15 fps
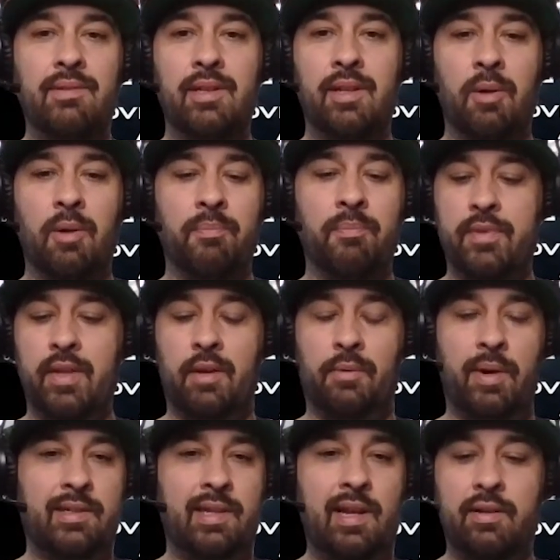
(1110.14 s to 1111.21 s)
you know,
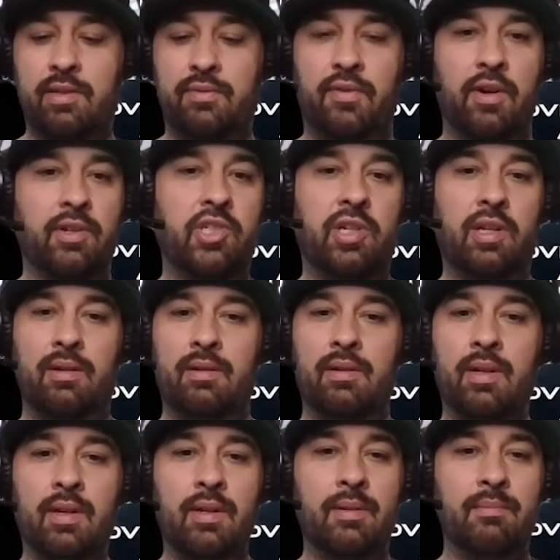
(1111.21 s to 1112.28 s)
erectile dysfunction,
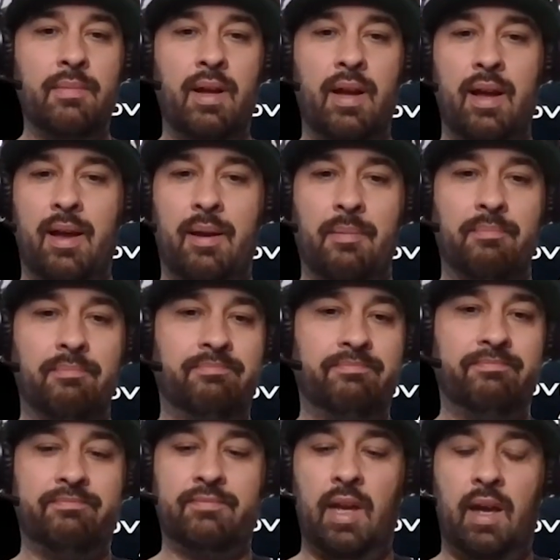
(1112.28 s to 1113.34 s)

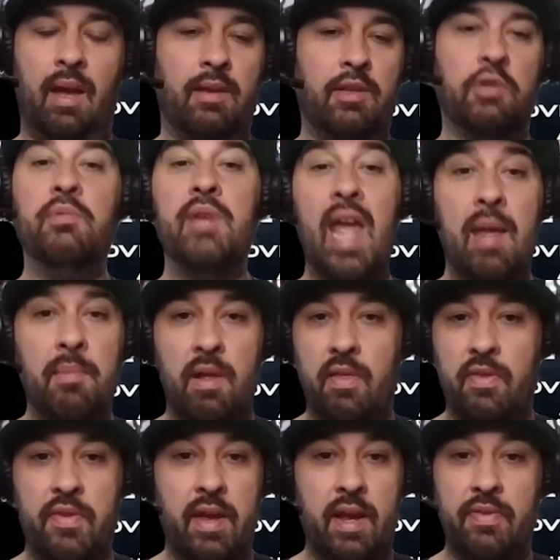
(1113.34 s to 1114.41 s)
you name it,
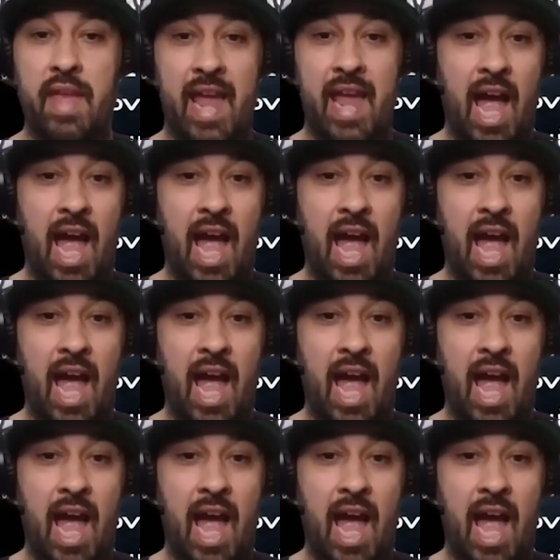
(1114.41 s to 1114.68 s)
they